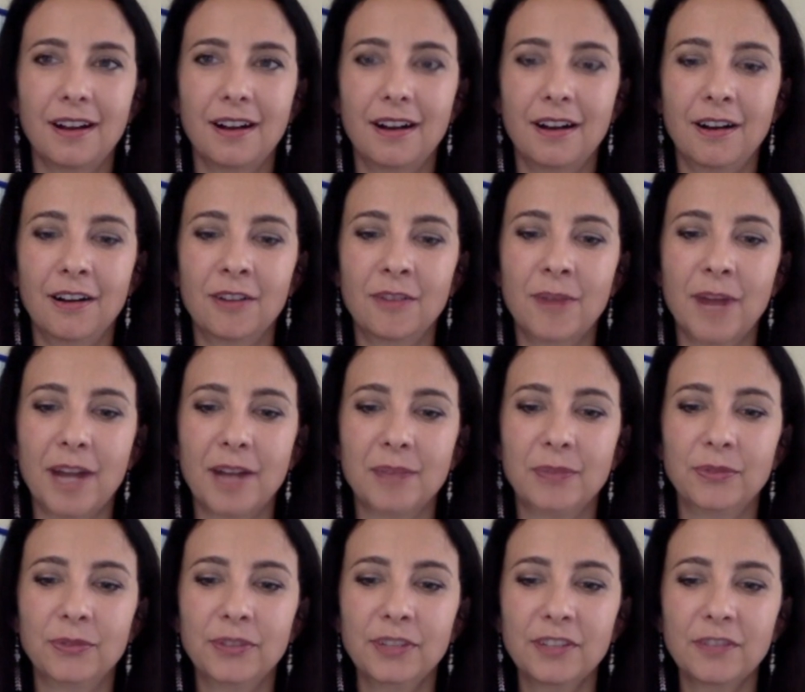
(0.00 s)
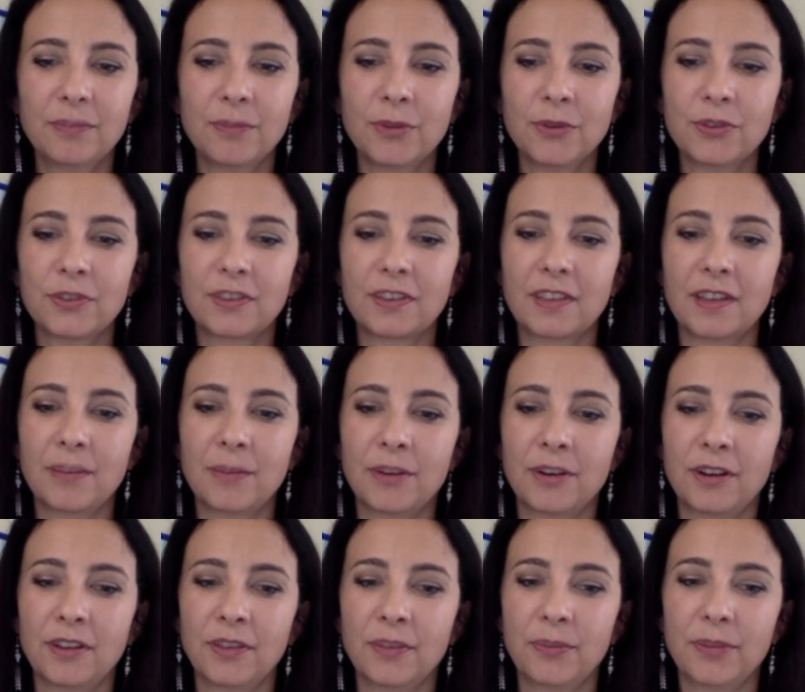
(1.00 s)
I believe most of them are
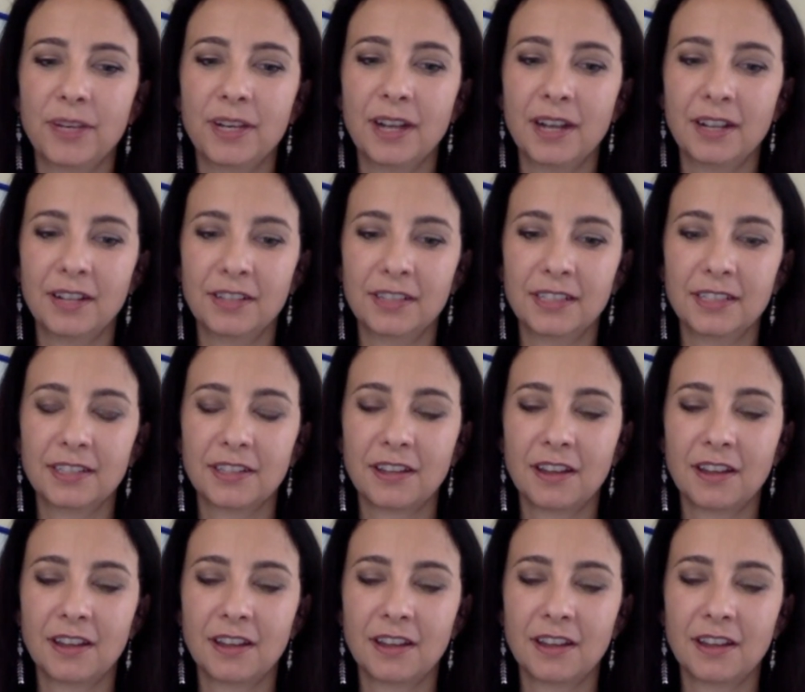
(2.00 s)
on the Big Island.